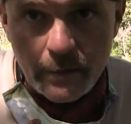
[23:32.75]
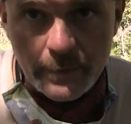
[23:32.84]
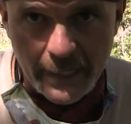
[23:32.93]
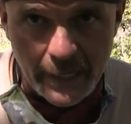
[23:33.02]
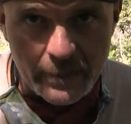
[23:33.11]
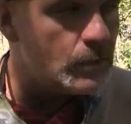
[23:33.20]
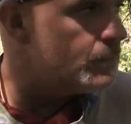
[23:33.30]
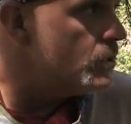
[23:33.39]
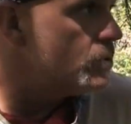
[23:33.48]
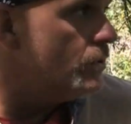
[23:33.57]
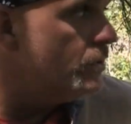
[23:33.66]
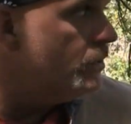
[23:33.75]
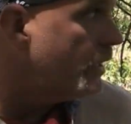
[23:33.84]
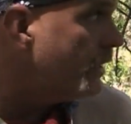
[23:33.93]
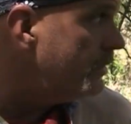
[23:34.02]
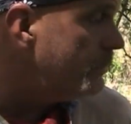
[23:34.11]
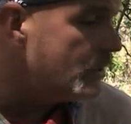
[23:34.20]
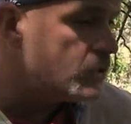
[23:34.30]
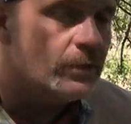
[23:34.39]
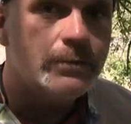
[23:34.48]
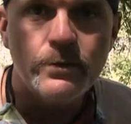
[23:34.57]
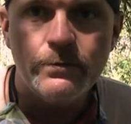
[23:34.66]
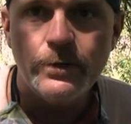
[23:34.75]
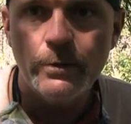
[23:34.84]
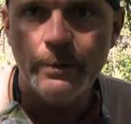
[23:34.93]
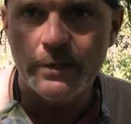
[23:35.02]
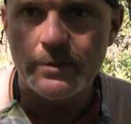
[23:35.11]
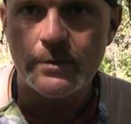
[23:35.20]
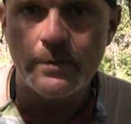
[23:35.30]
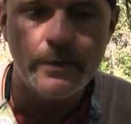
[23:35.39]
But next I'm going to show you how to measure for invertebrates.